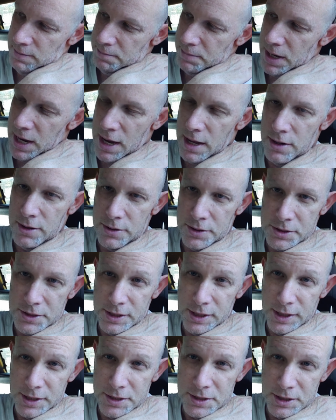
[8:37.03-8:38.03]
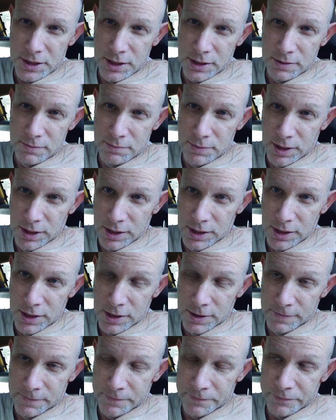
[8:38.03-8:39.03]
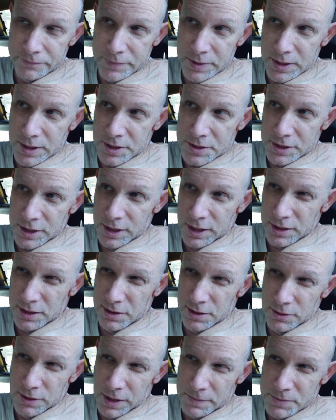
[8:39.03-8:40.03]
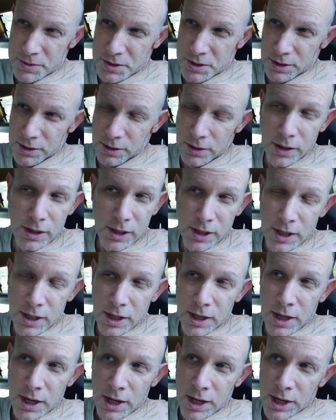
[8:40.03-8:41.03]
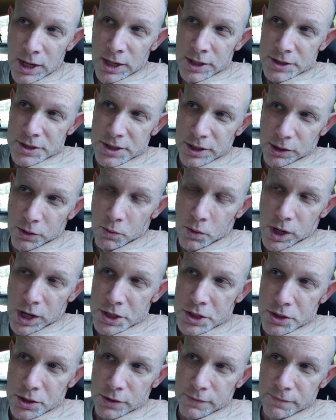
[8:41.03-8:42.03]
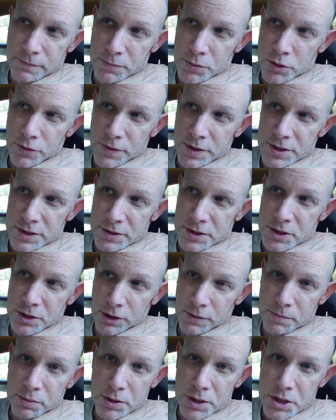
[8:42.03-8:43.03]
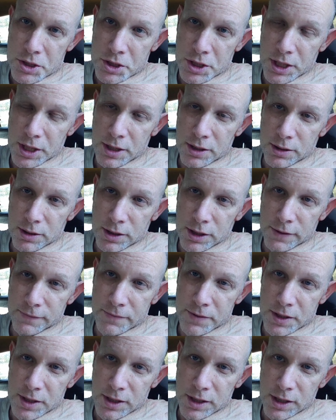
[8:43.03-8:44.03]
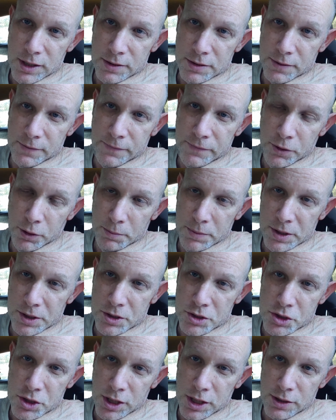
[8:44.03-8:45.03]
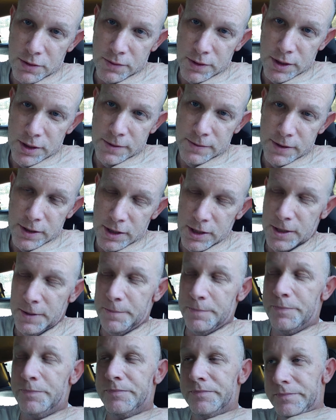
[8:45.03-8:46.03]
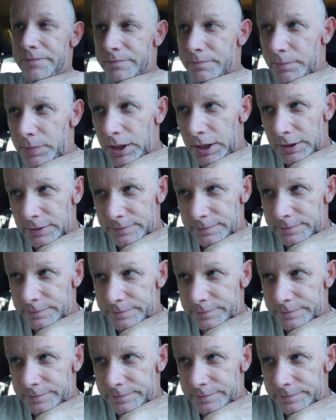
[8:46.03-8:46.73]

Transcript: patterns that I see in media because I, you know, I'm still still a watcher of movies. i still appreciator of the uh, the filmic genre. Um, but